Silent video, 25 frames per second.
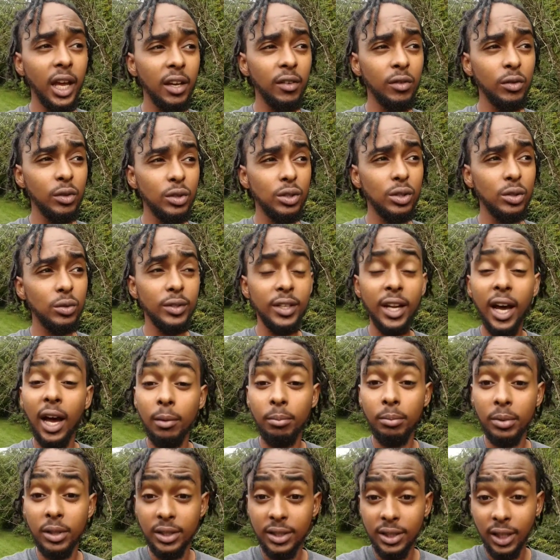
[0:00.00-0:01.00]
able to
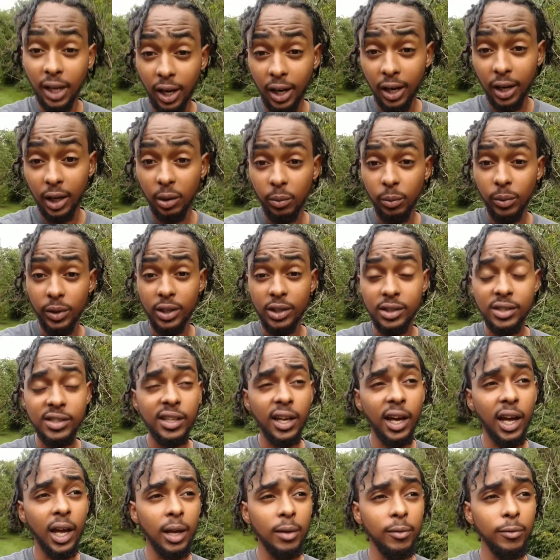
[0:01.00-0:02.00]
not be tired when it's
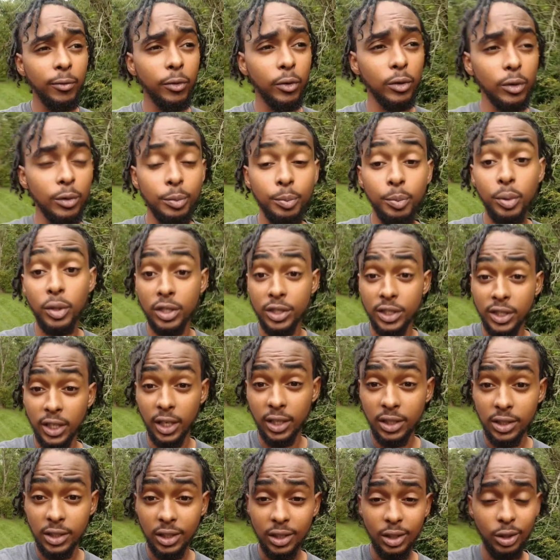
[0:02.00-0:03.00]
time for
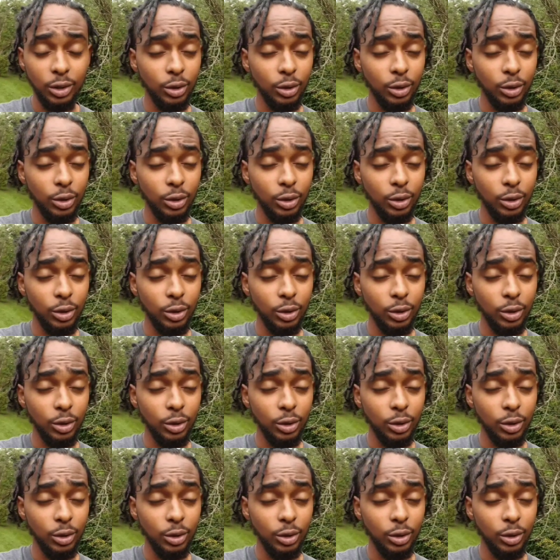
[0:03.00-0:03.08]
projection.